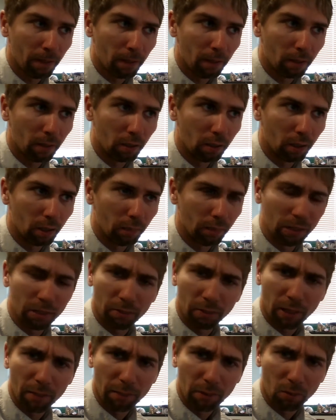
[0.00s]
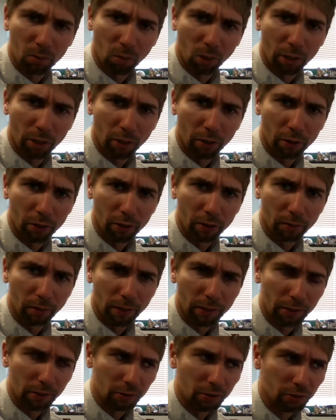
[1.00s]
and there might be one other. I
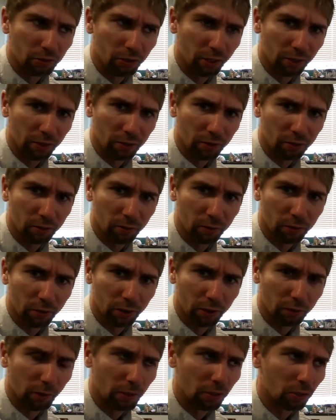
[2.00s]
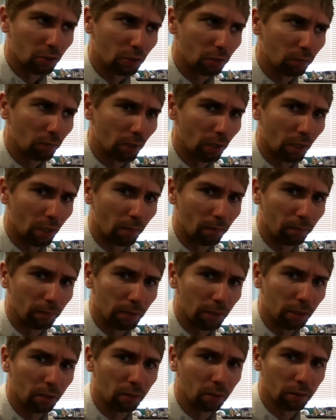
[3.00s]
think there's six
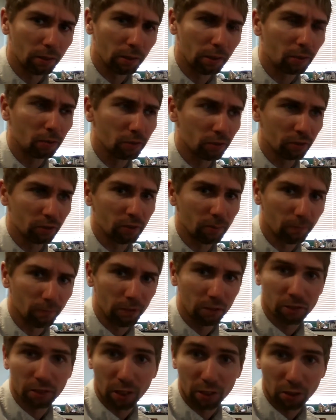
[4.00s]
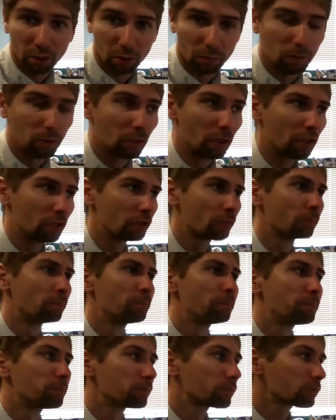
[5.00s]
ecosystem vegetation communities.
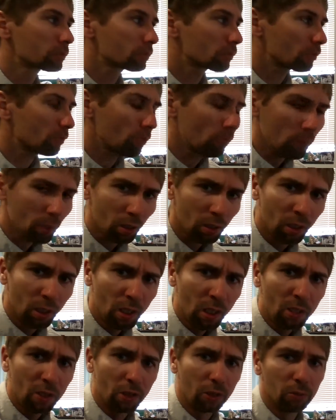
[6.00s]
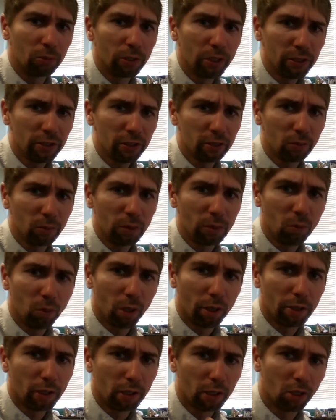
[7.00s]
The reason we
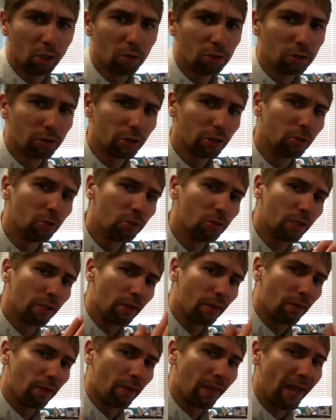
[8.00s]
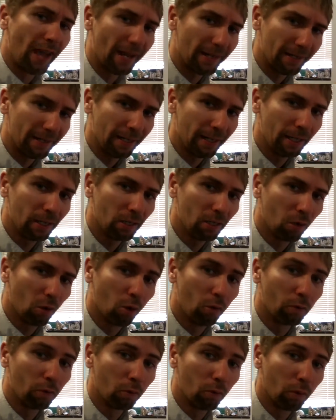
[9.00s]
want to go to using that data
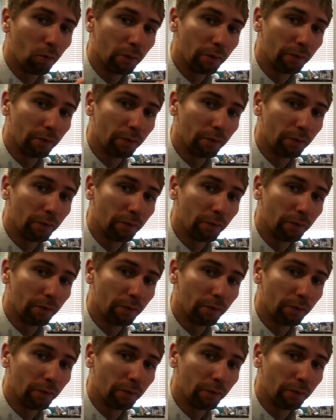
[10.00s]
over what we've